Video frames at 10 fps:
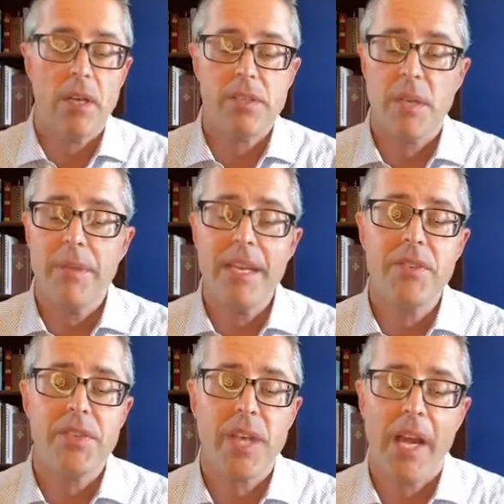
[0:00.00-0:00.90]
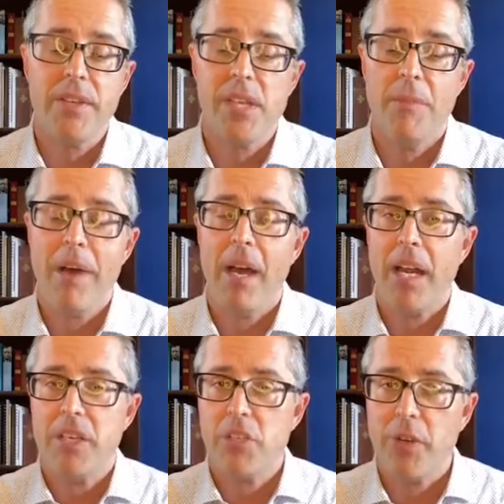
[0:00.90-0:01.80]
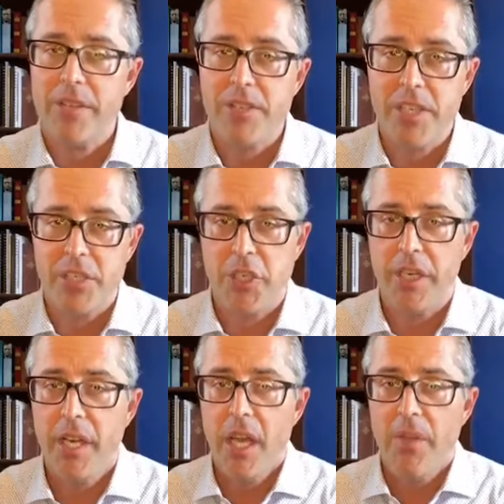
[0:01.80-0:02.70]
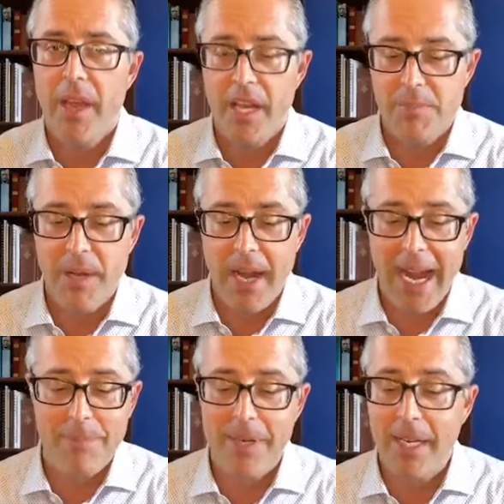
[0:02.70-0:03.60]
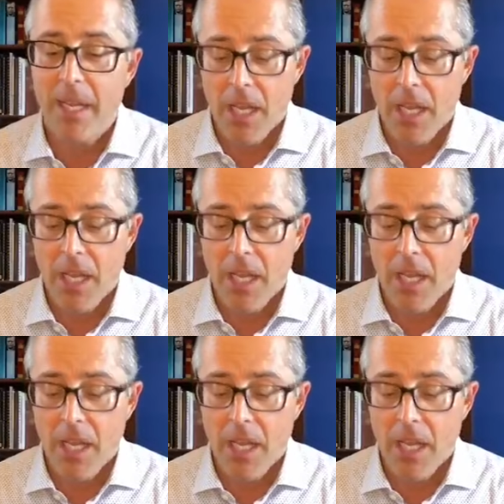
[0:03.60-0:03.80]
some insights about a transition that has been happening.